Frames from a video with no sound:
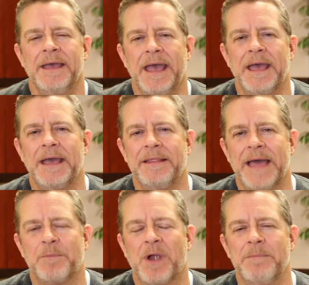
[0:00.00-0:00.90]
And
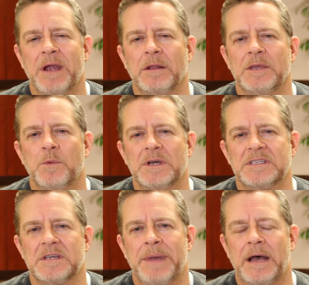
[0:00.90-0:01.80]
that primarily
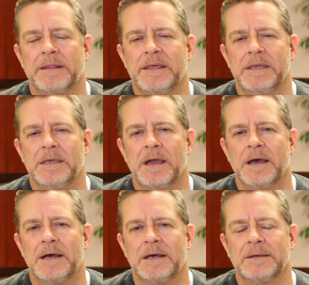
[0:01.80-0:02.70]
was about the
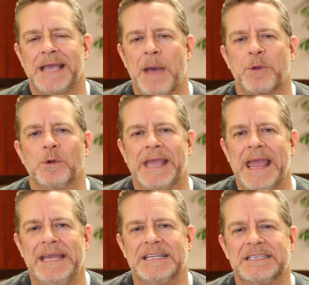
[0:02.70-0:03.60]
capital
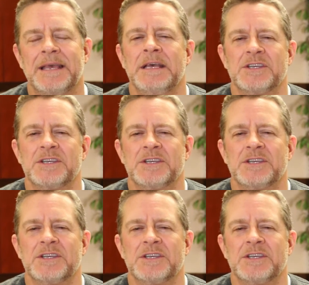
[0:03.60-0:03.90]
gains.